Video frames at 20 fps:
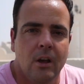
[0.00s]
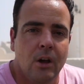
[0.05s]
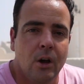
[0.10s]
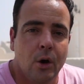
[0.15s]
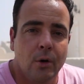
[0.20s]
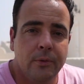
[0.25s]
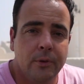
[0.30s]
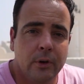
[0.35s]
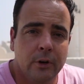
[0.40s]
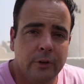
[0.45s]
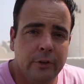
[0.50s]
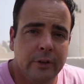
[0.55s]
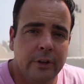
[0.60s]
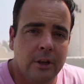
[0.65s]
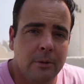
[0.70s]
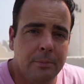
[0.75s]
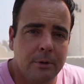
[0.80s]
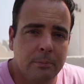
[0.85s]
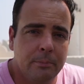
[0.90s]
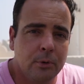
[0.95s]
Of course, to
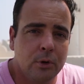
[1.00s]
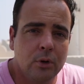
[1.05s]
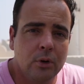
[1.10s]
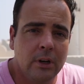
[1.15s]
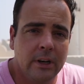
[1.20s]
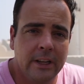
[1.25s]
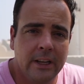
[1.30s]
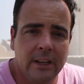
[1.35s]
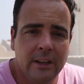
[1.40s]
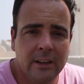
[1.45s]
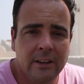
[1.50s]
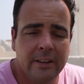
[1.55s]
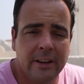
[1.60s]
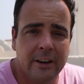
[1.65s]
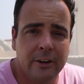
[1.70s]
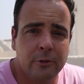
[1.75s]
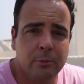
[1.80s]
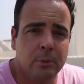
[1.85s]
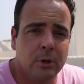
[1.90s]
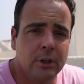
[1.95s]
keep your pool clean,
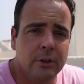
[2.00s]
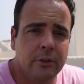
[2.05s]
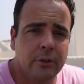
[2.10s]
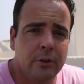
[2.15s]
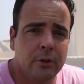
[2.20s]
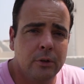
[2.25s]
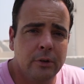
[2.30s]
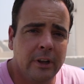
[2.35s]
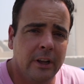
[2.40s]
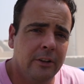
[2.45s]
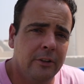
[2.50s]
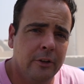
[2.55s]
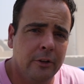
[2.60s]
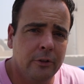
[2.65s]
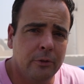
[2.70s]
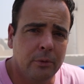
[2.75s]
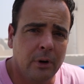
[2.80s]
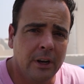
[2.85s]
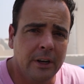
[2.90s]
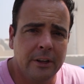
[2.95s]
there's more to do than just
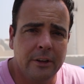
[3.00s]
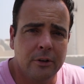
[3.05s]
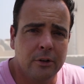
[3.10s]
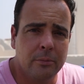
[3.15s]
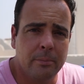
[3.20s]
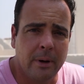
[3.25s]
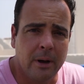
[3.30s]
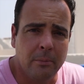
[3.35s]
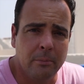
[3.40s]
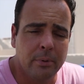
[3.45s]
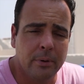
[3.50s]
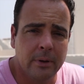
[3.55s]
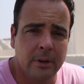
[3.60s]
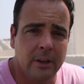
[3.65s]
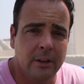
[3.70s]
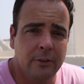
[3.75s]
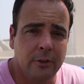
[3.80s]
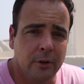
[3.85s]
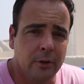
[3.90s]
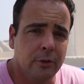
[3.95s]
running your pump.
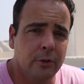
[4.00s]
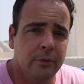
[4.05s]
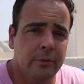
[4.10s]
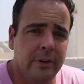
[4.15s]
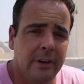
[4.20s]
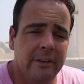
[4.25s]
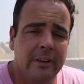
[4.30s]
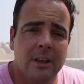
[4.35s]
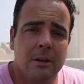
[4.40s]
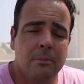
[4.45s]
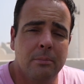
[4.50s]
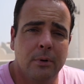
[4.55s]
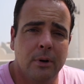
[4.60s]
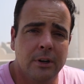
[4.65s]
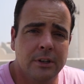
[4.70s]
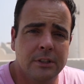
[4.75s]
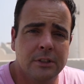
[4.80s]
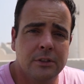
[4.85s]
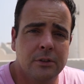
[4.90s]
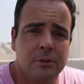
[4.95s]
It's also very
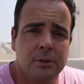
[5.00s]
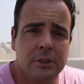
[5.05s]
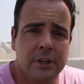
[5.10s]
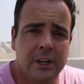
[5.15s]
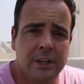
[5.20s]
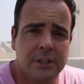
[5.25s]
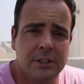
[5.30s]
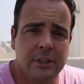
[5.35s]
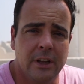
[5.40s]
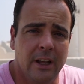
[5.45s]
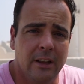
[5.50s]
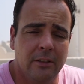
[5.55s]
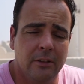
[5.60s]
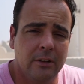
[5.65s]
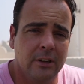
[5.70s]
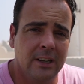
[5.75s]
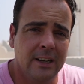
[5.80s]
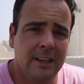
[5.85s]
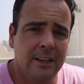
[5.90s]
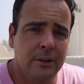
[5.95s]
important to change and
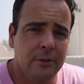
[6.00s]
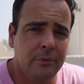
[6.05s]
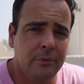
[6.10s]
clean the